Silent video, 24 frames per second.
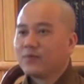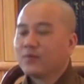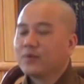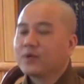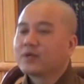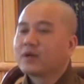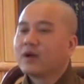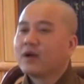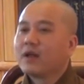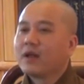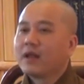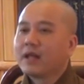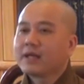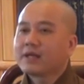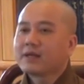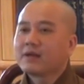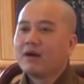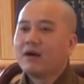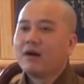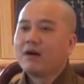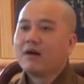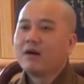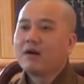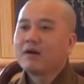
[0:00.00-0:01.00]
we
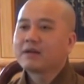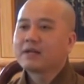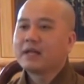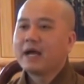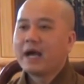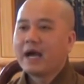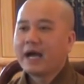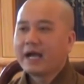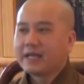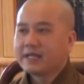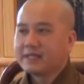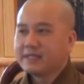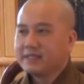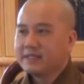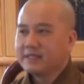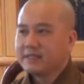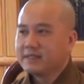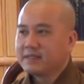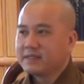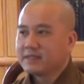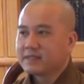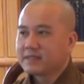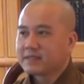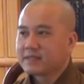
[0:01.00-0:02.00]
collect all the
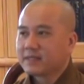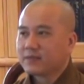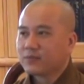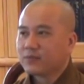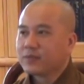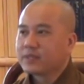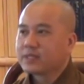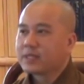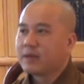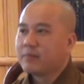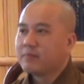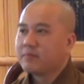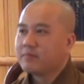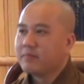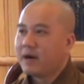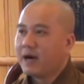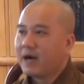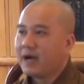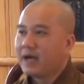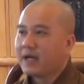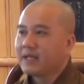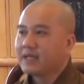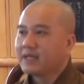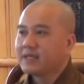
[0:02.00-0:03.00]
ideas and we
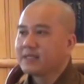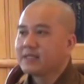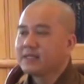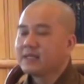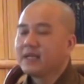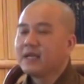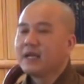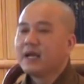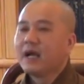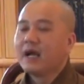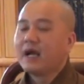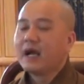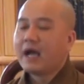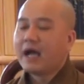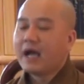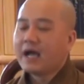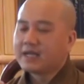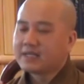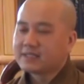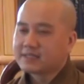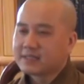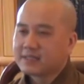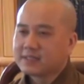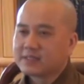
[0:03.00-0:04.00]
combine
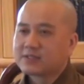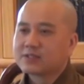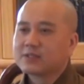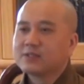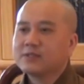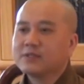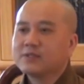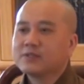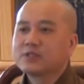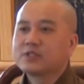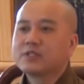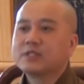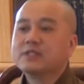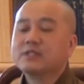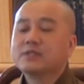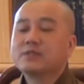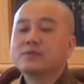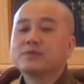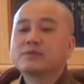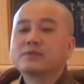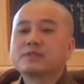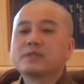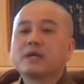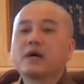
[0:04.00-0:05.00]
as a solution
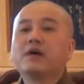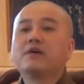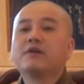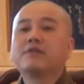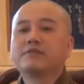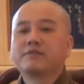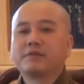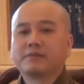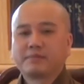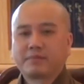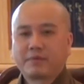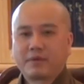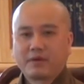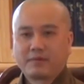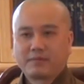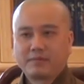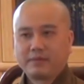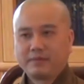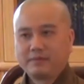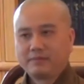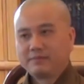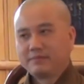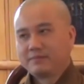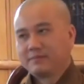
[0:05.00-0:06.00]
to solve the
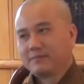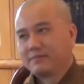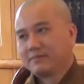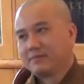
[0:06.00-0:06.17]
problem.